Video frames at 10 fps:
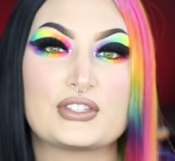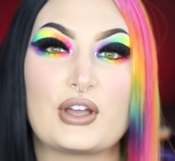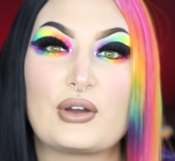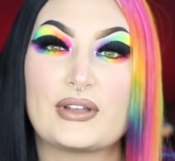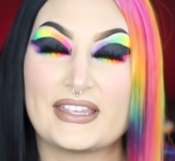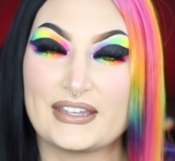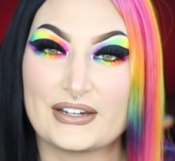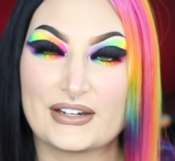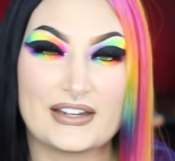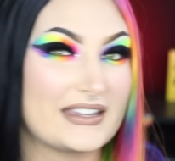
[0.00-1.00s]
So
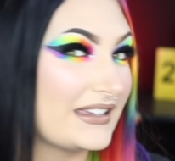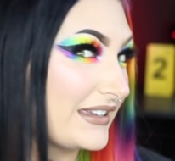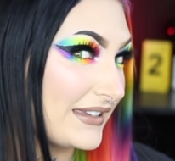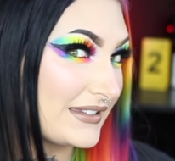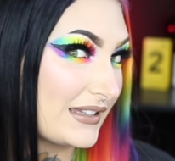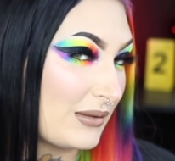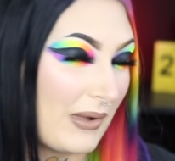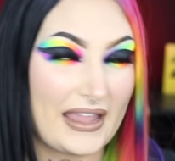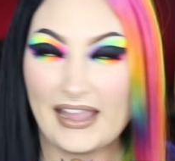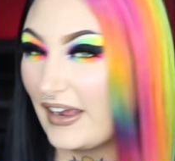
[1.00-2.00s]
here is
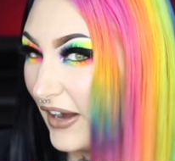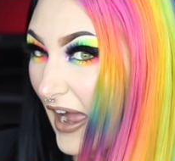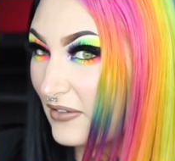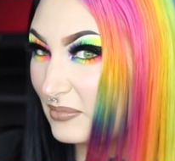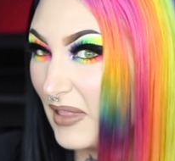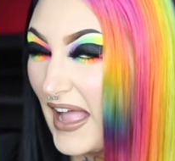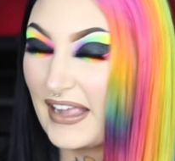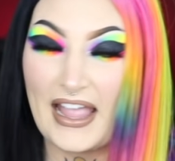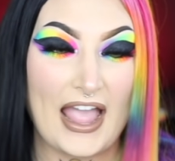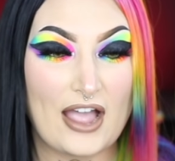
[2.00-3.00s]
my hair, half
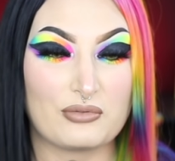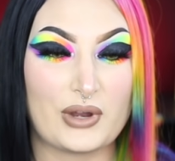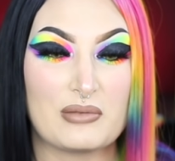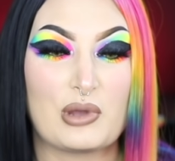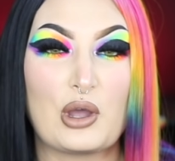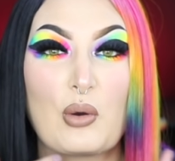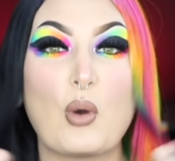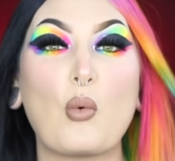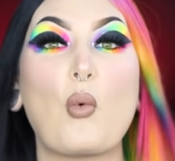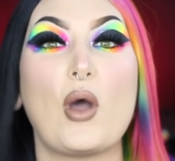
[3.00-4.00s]
black, half
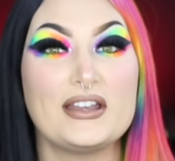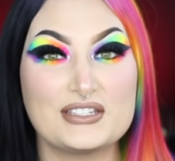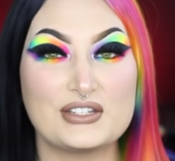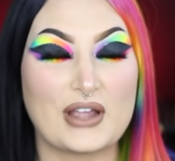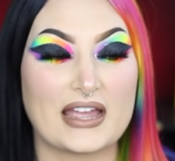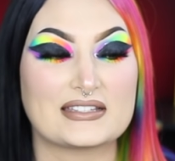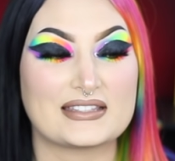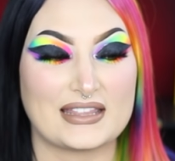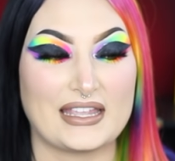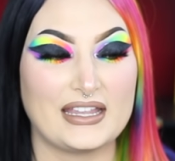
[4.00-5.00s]
rainbow. What do you
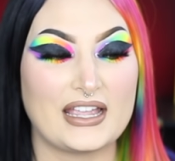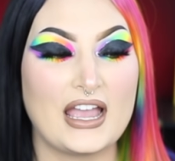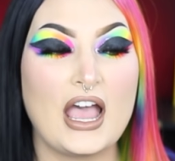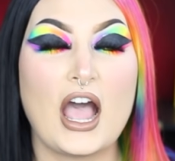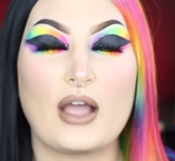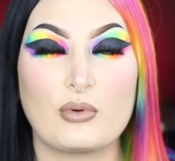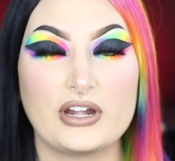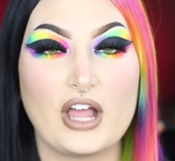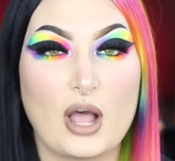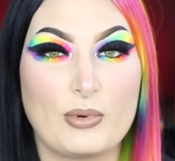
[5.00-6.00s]
guys think? I
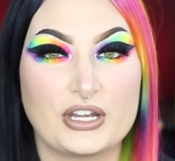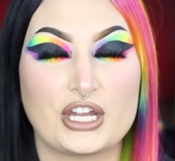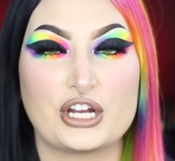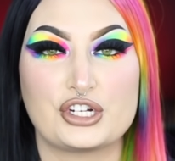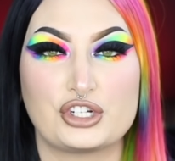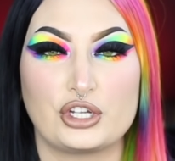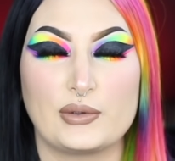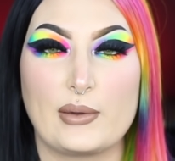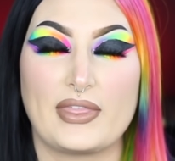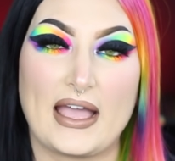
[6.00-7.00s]
wanted to hop on here and show
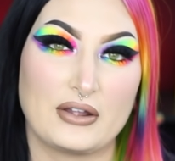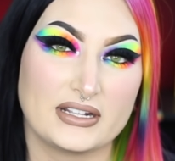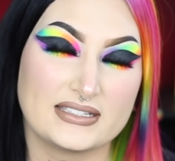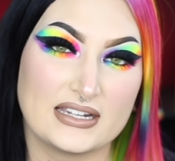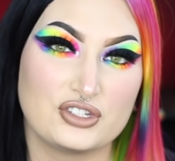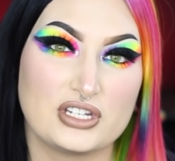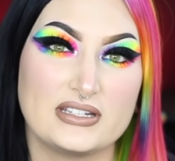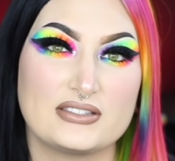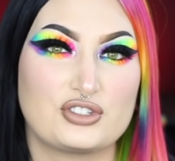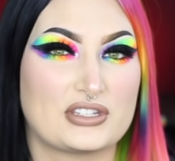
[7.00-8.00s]
you it without
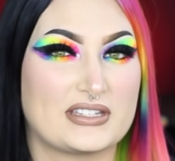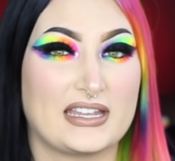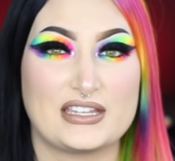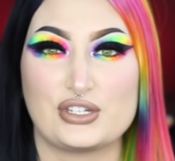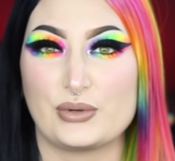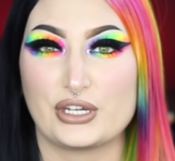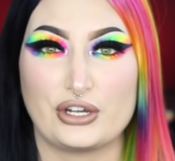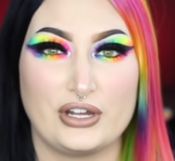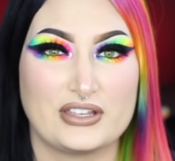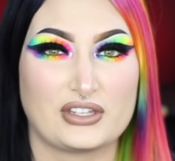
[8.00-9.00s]
extensions just in case you were
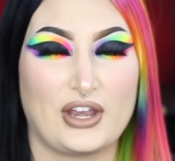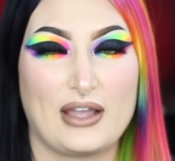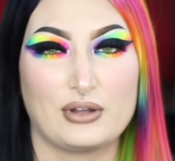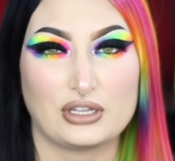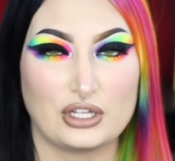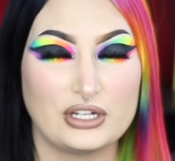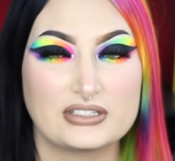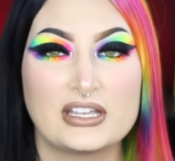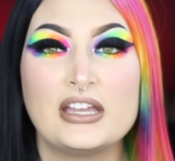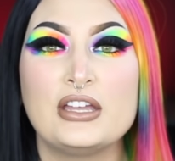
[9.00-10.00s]
curious on how it looked.